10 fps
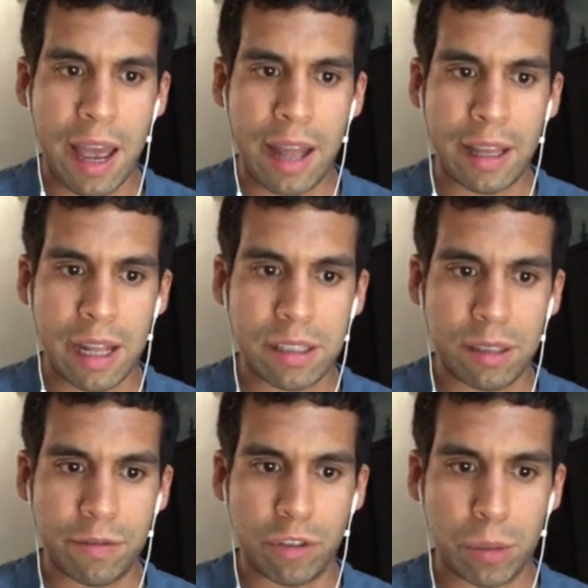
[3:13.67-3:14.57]
And that's in
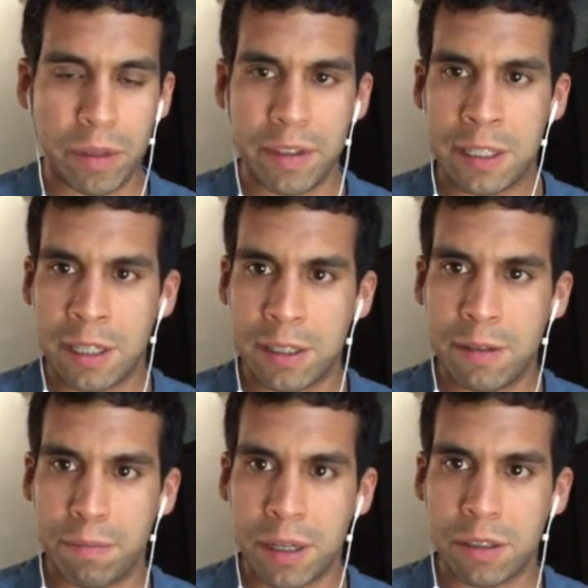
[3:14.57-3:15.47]
the form of a
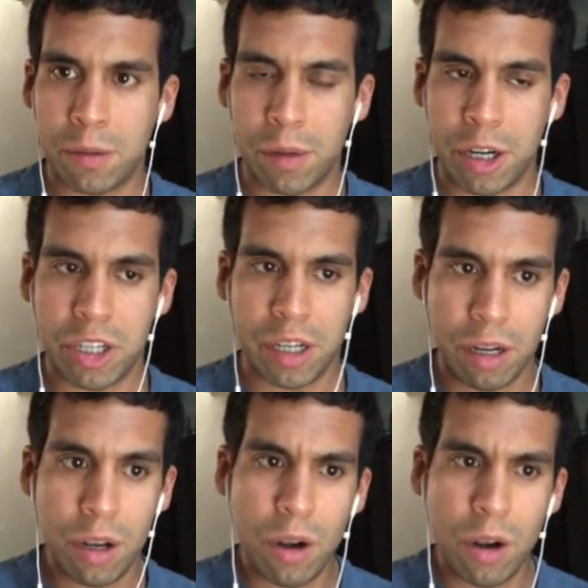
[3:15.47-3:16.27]
16 pixel margin